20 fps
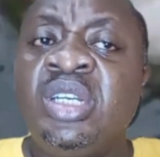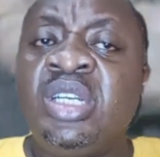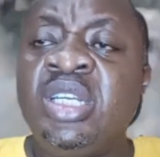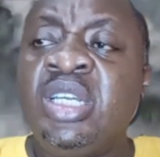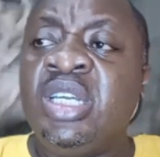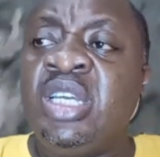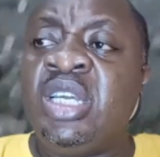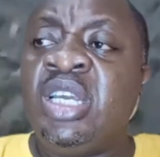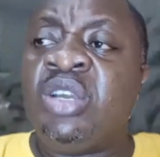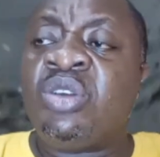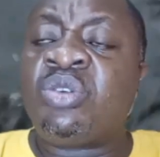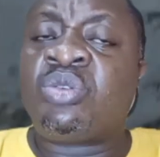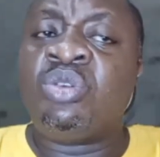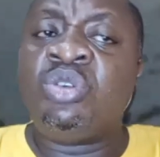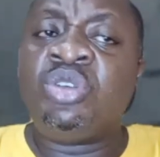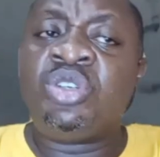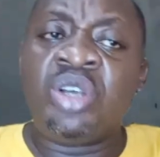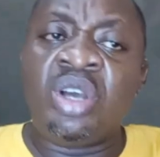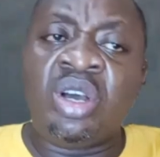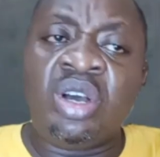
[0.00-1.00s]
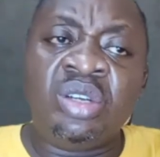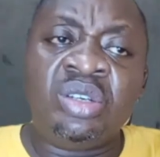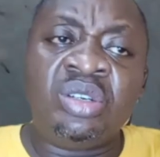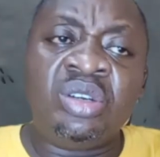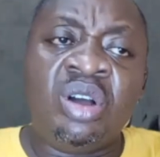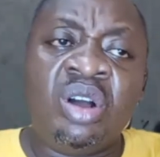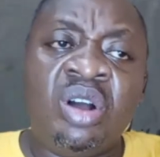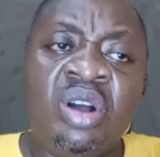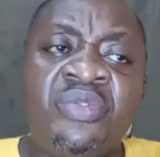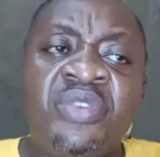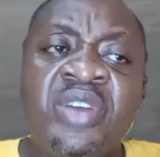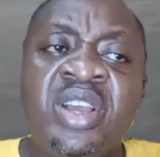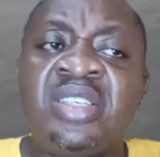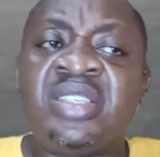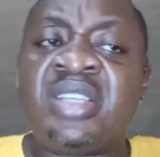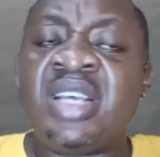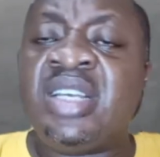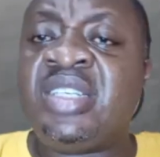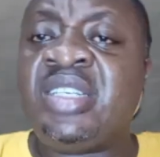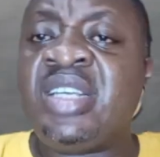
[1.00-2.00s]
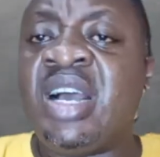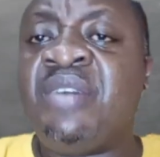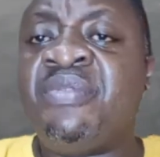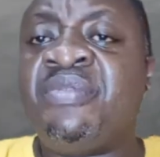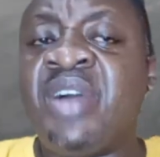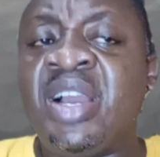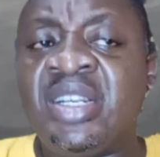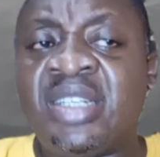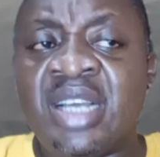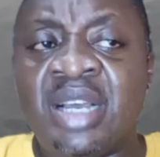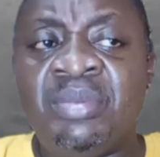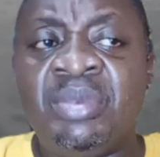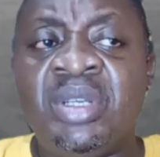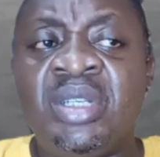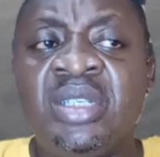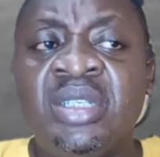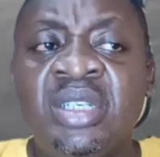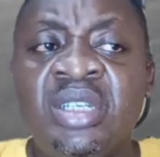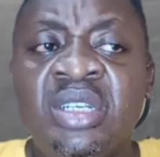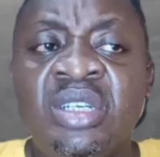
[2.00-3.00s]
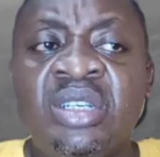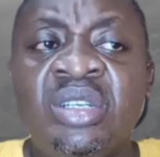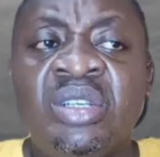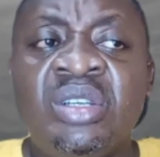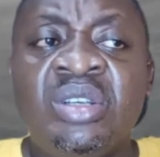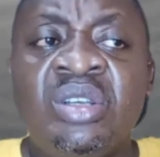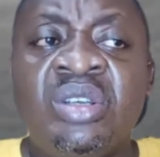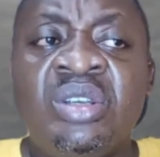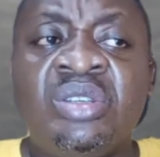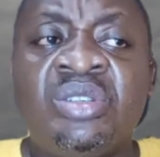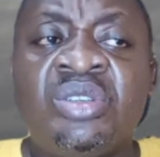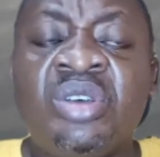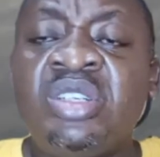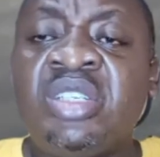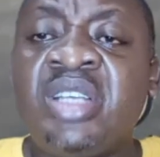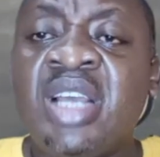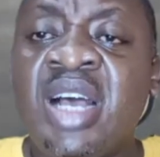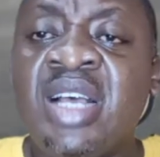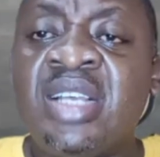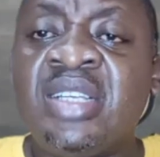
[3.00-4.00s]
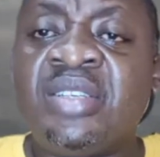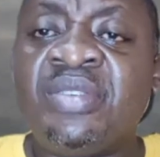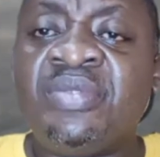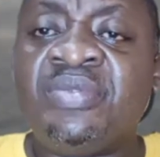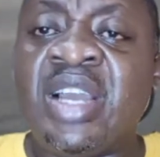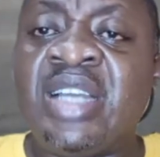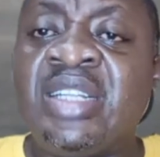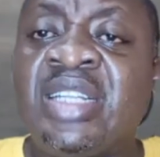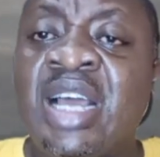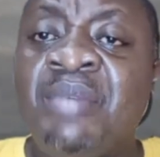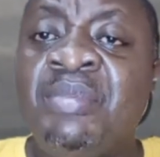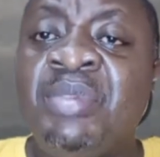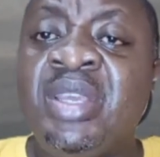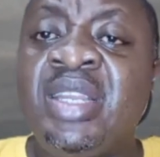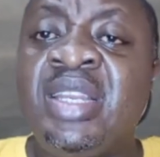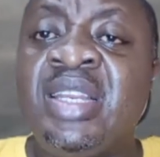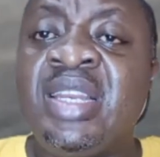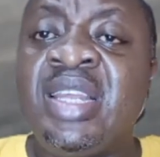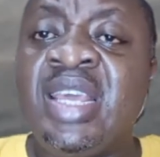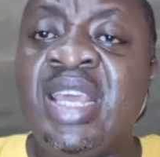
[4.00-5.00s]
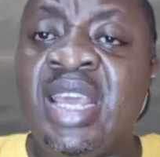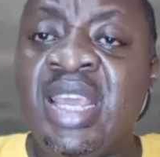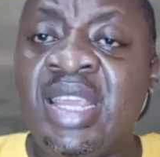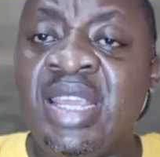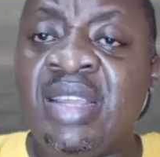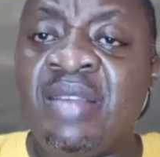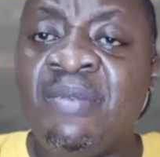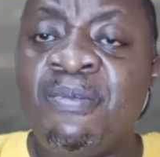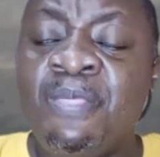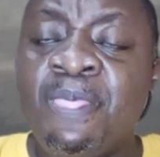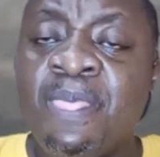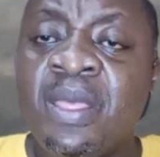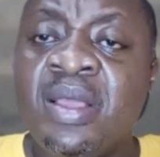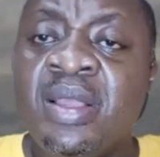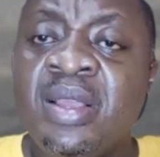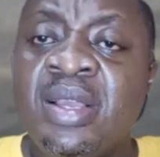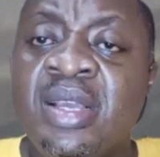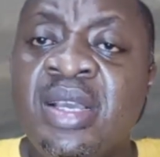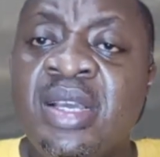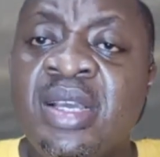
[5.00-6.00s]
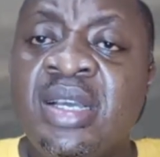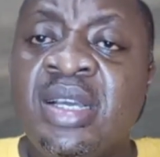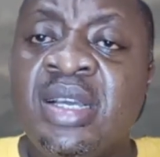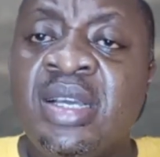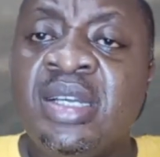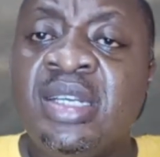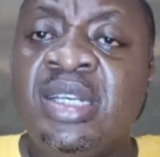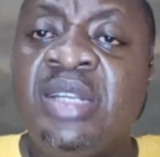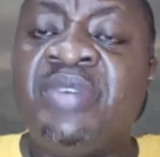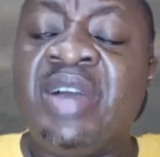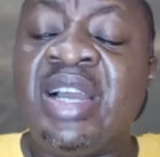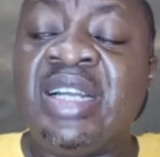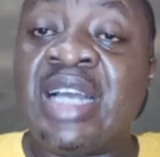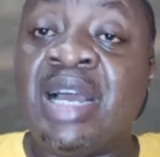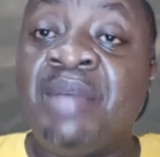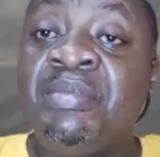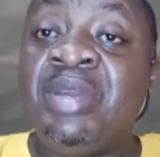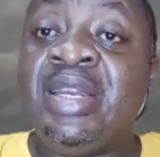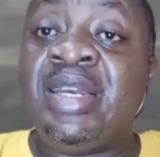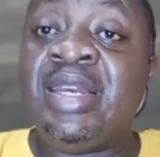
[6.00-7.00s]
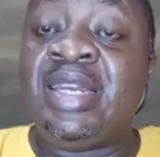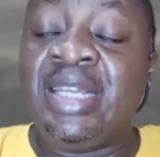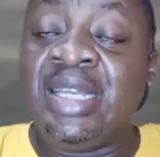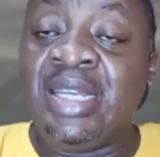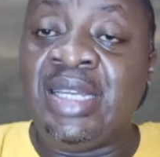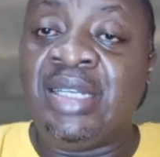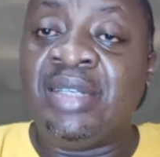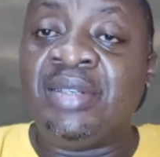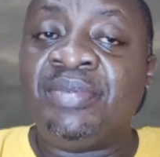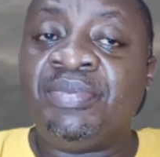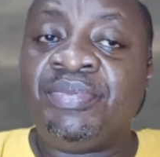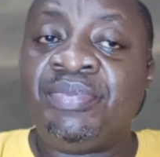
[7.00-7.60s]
the inclusion of essential vitamin such as vitamin A, the vitamin D,